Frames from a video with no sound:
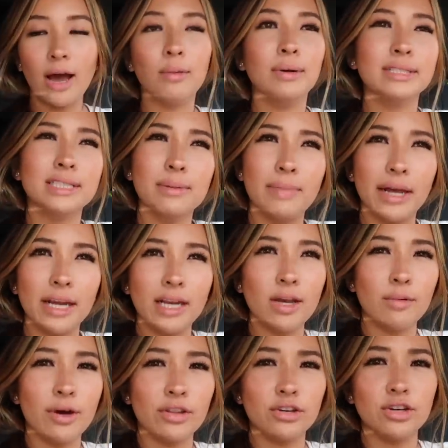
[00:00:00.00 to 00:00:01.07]
I was debating
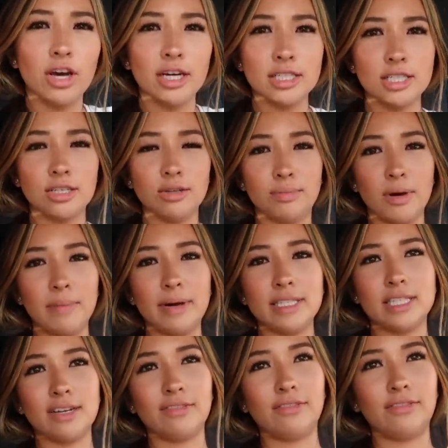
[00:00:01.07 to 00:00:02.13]
whether or not to put my
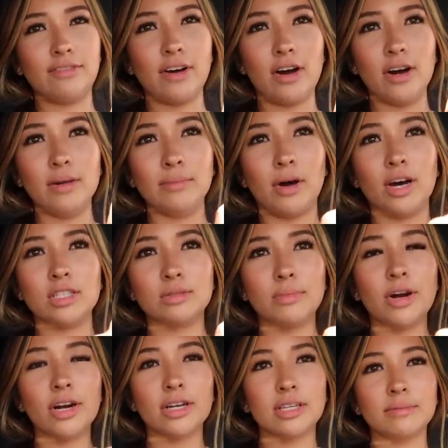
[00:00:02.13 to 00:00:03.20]
stuff on
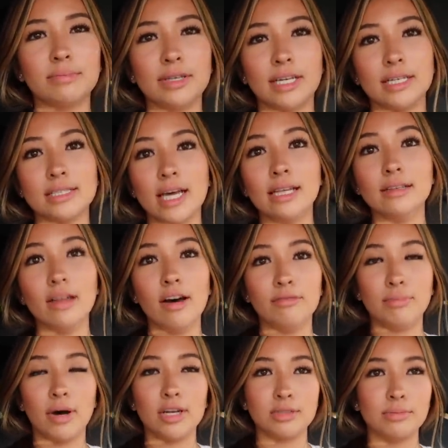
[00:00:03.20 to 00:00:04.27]
Poshmark because I love
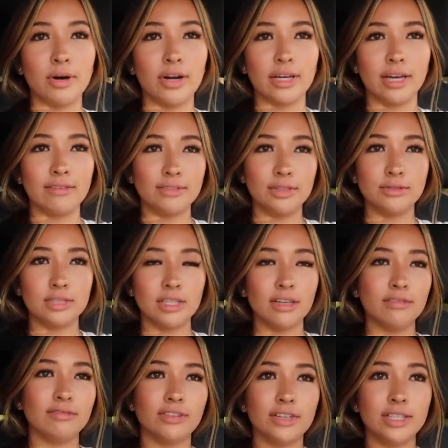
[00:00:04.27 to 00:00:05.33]
Poshmark. I've used
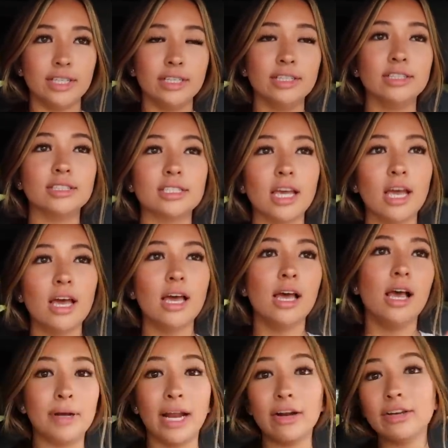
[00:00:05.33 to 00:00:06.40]
it for years,
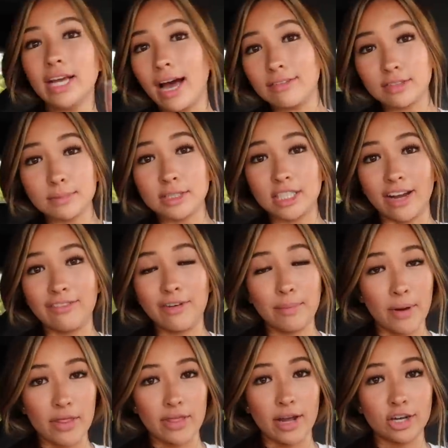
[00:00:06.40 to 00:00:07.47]
but I already have some stuff up
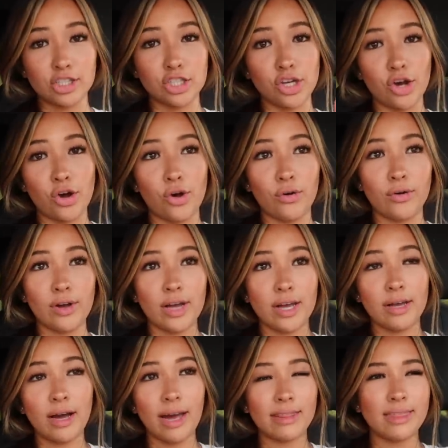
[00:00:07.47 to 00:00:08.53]
on there, so
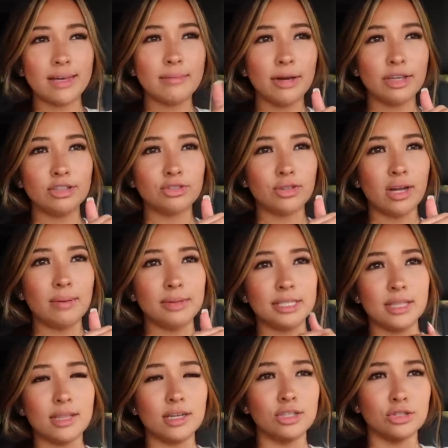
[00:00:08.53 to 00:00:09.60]
I think my username is
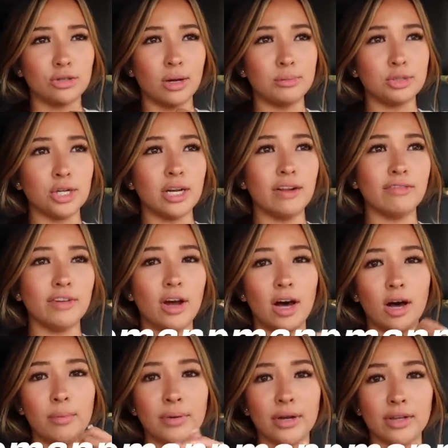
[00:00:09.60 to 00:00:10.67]
in the description. If
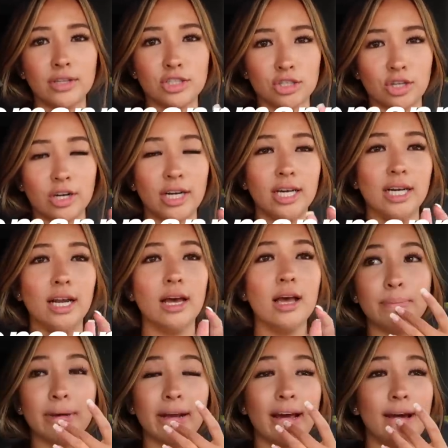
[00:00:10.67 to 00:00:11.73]
not, I'll put it on the screen,
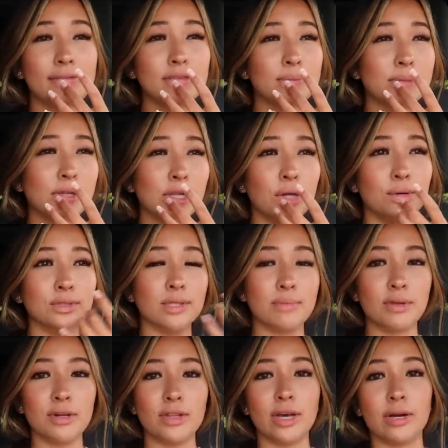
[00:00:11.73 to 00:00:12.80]
but I have some clothes up
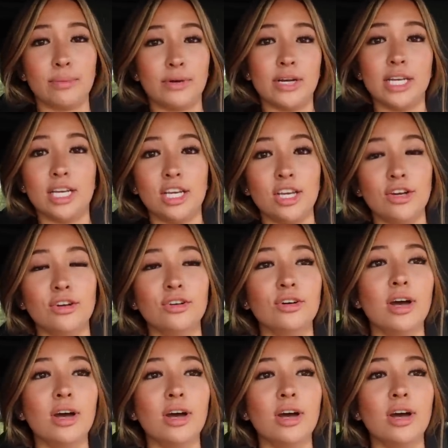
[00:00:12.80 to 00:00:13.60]
there that are pretty cute.